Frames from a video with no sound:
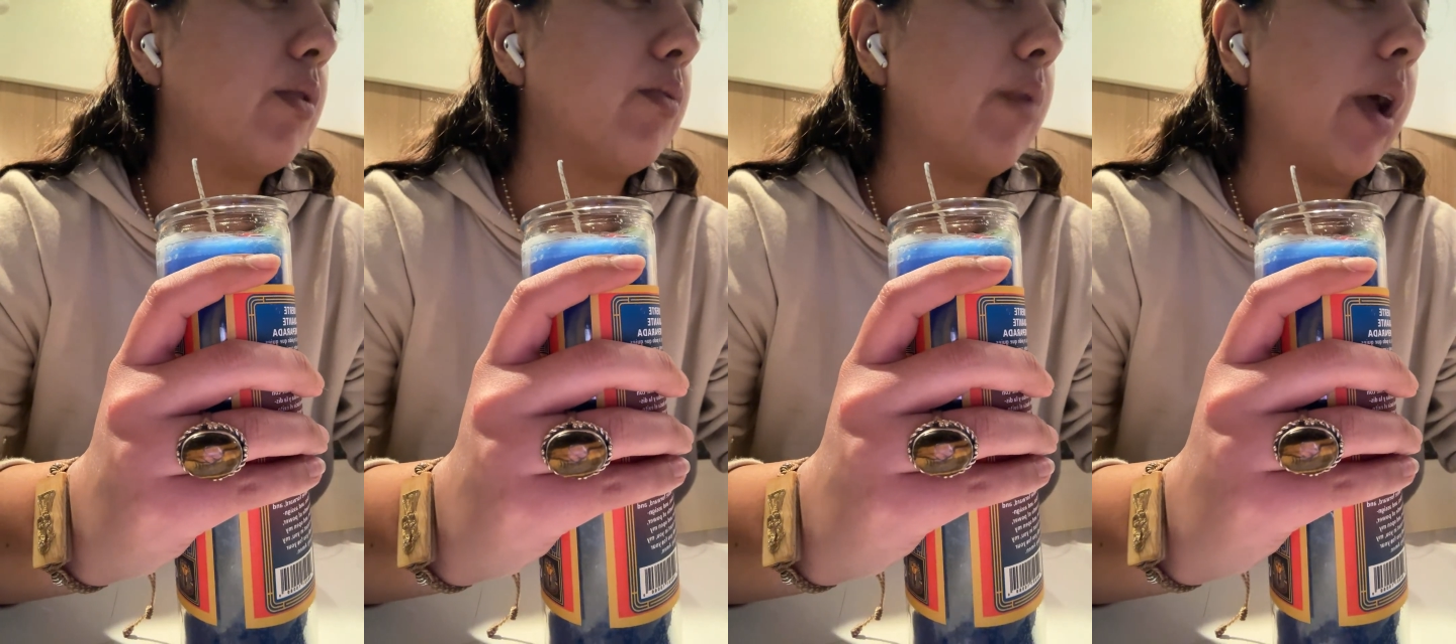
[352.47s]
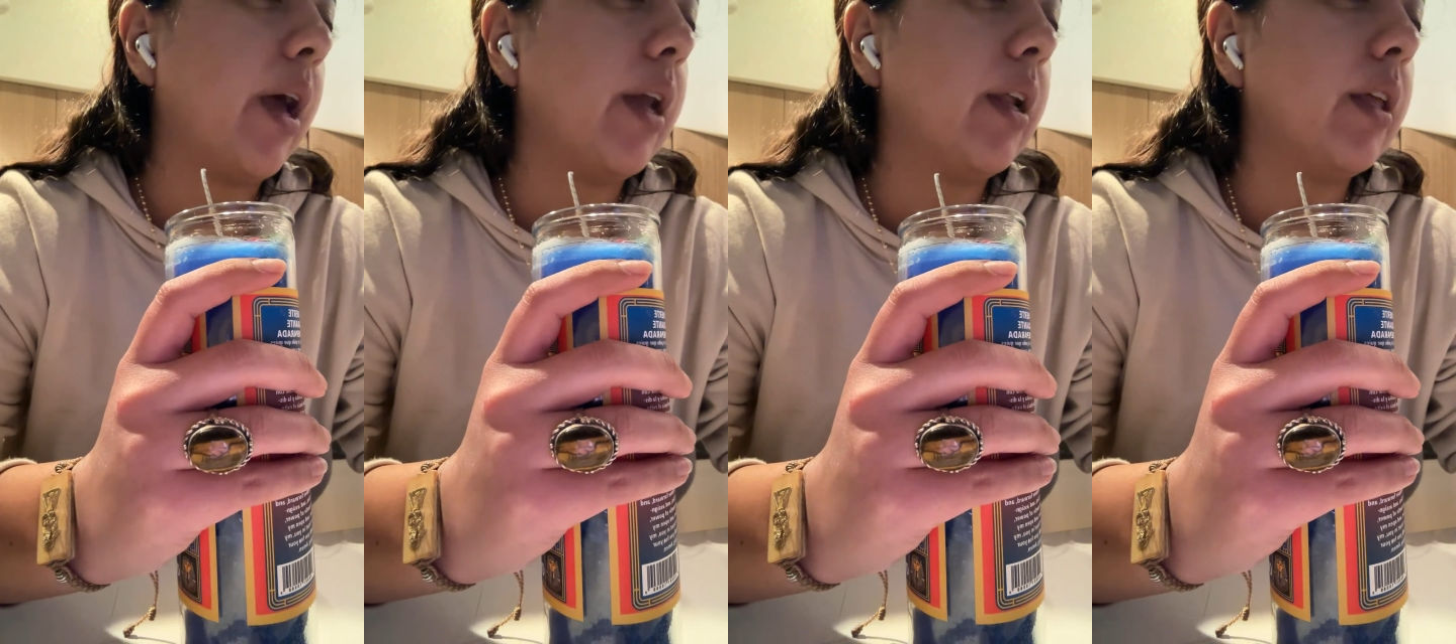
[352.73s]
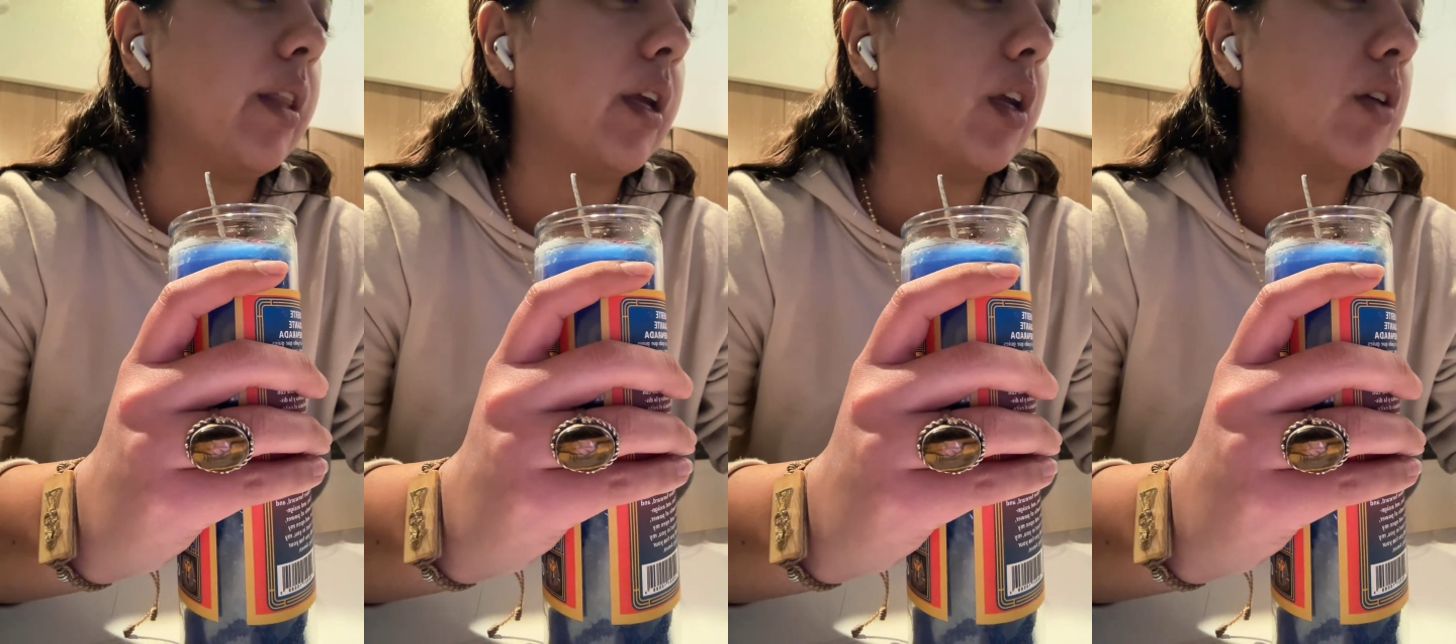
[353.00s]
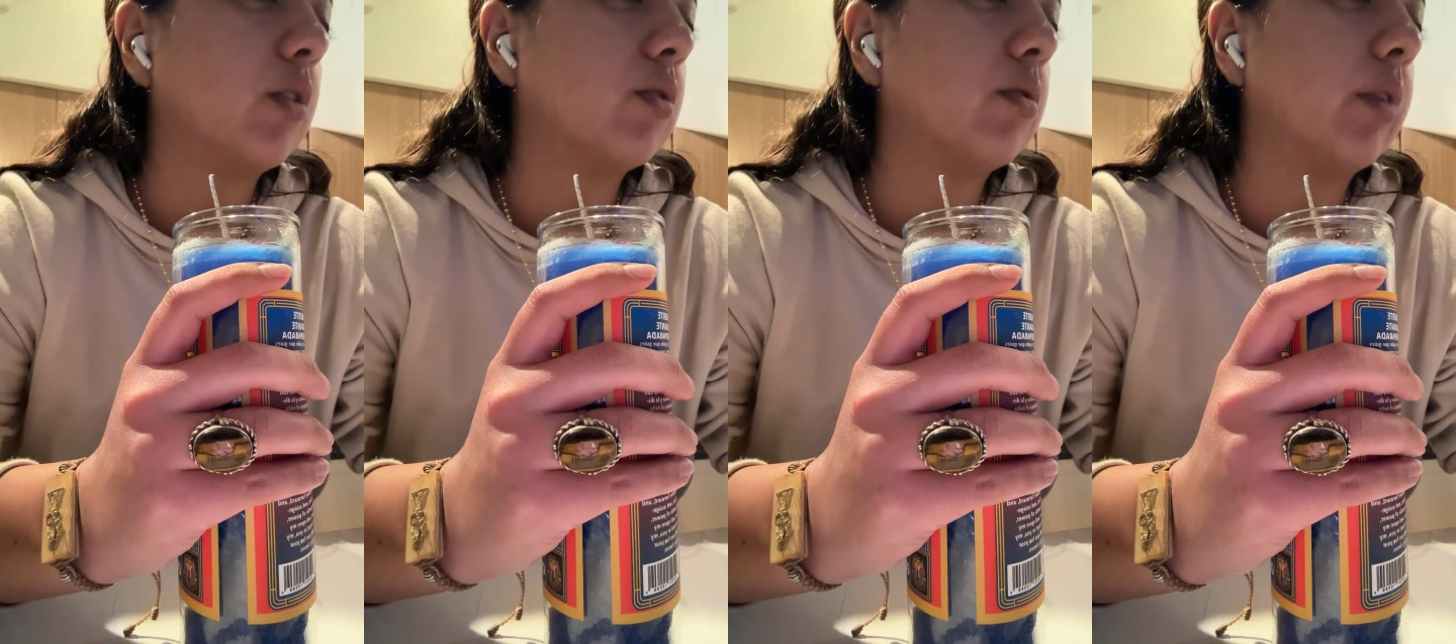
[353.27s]
or red and
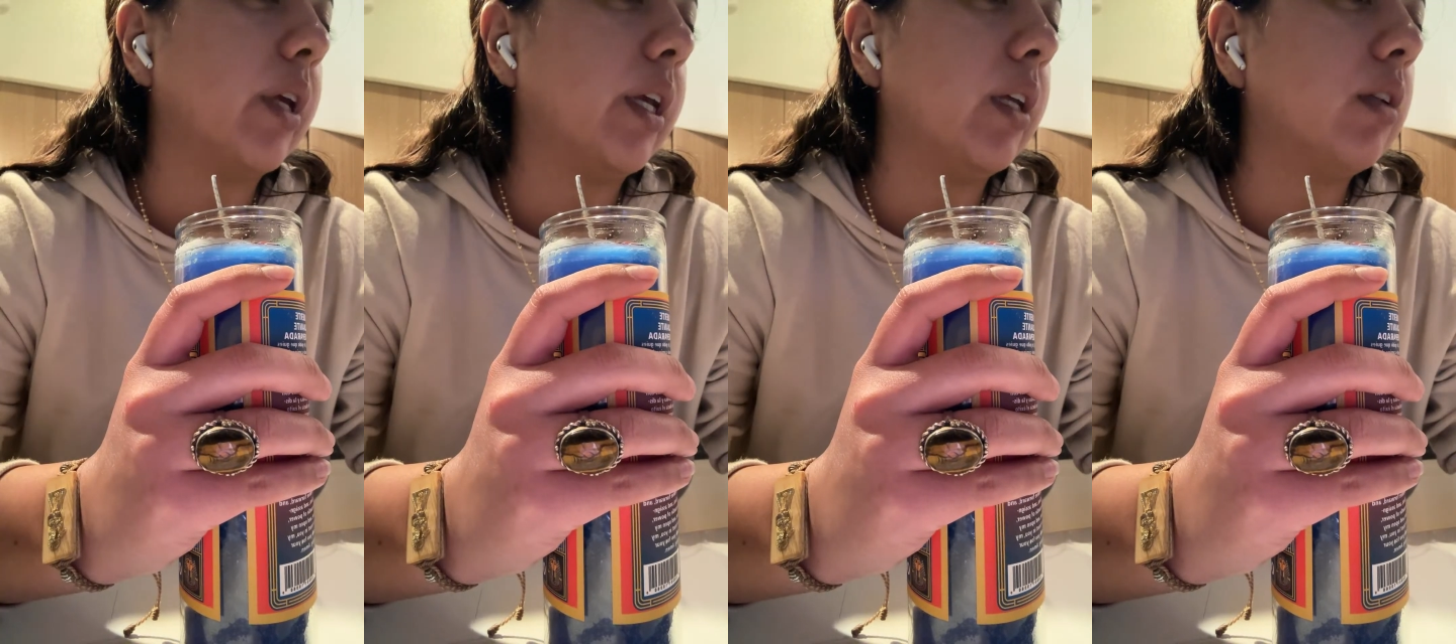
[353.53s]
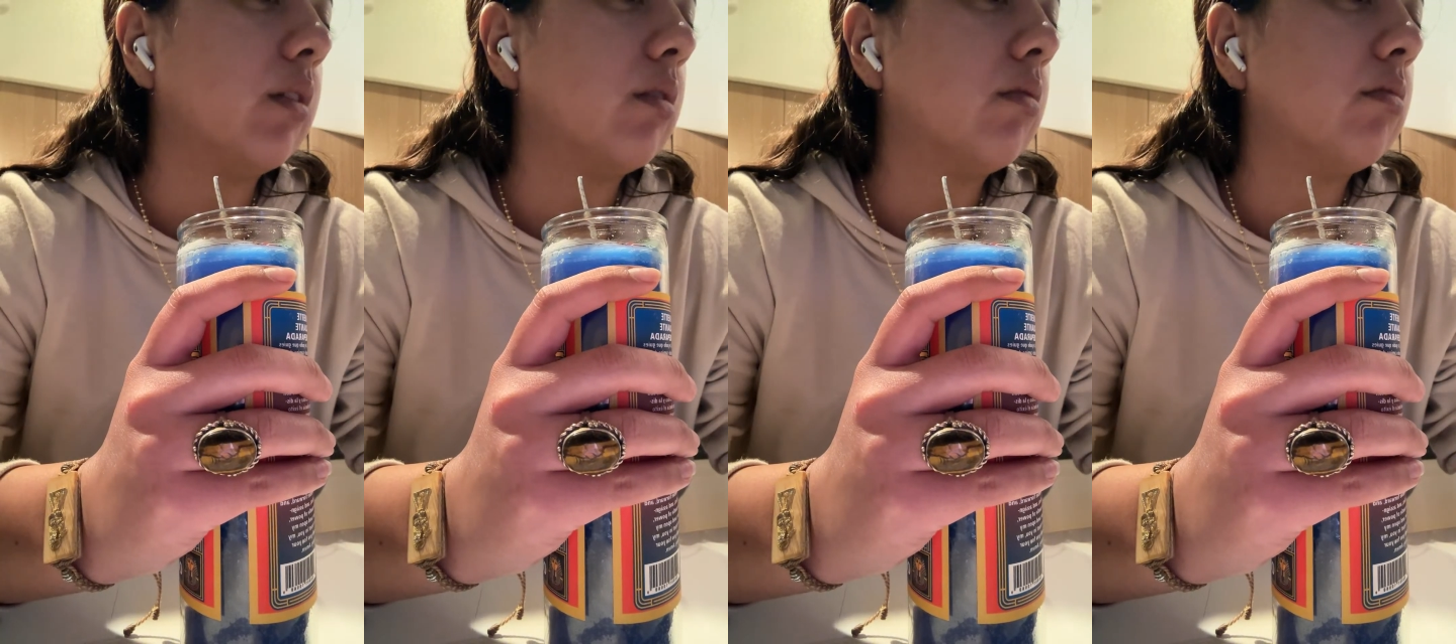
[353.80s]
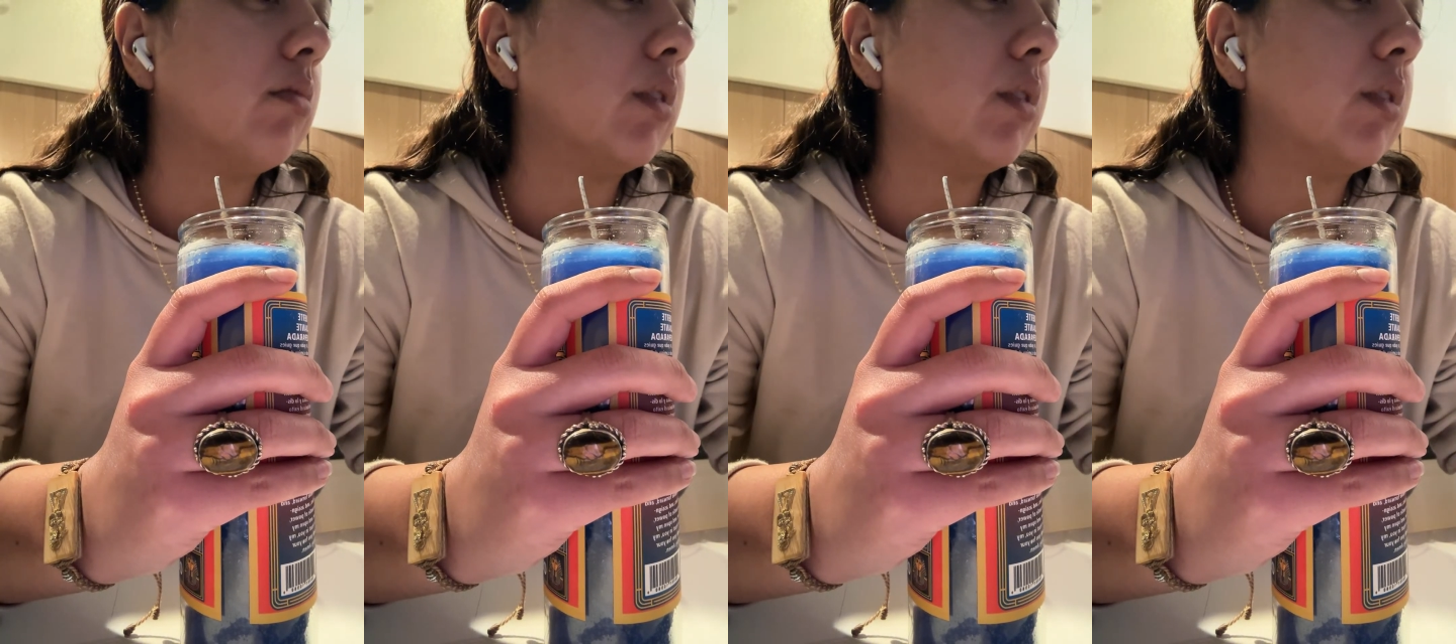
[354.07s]
then green.